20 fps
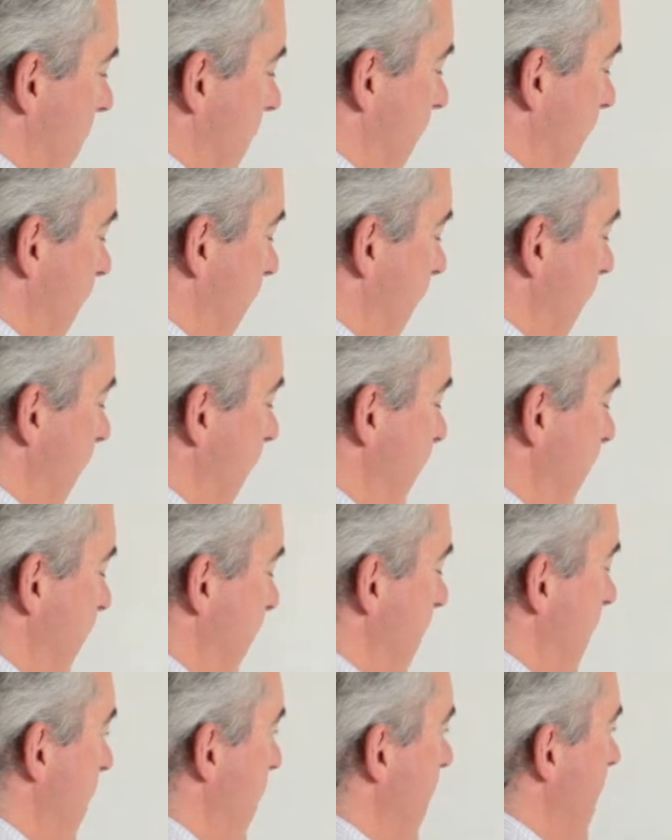Okay,
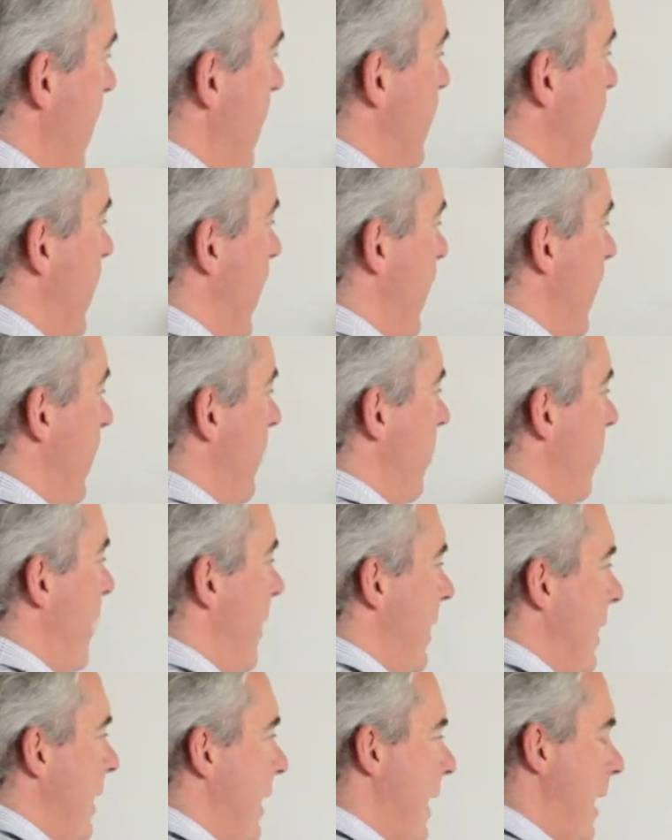so
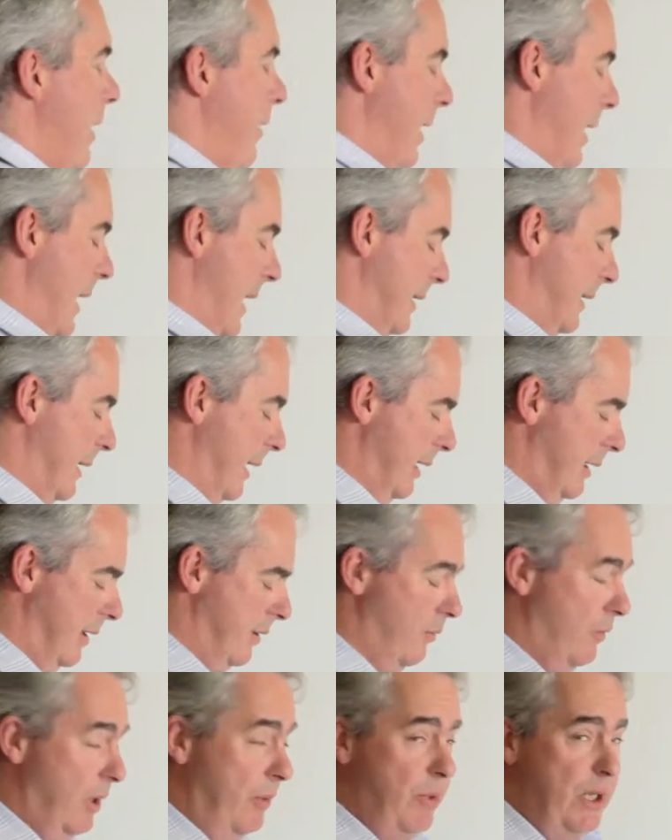with the current assets,
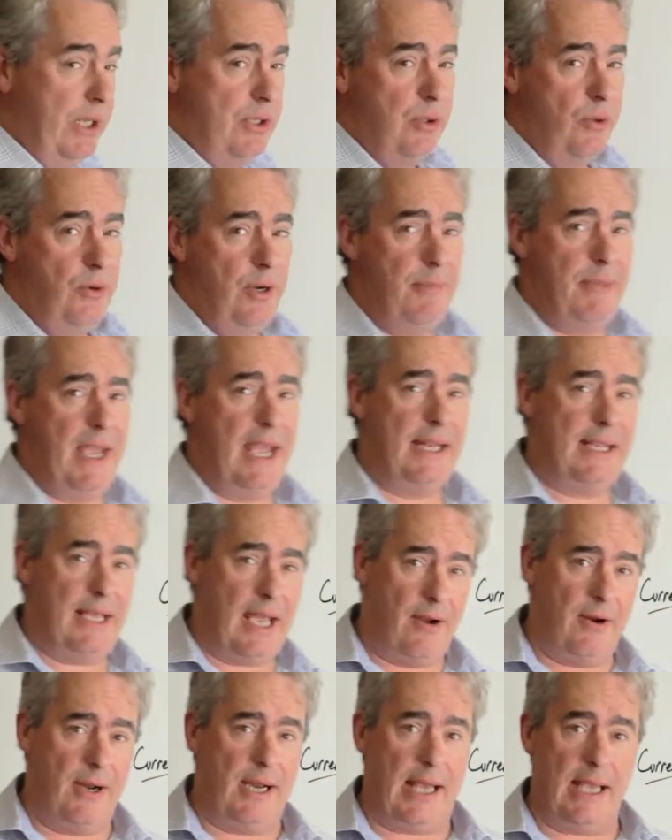when we talk about
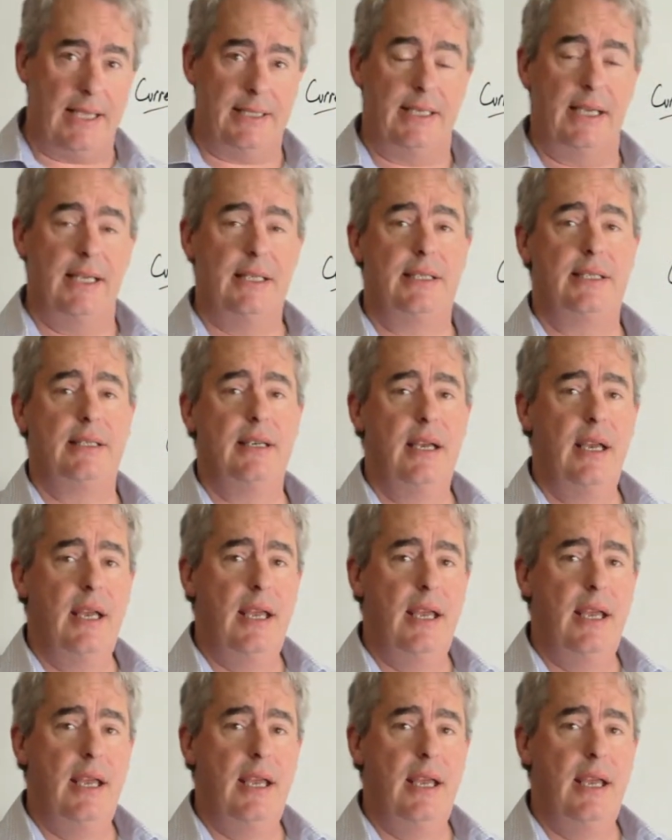current assets,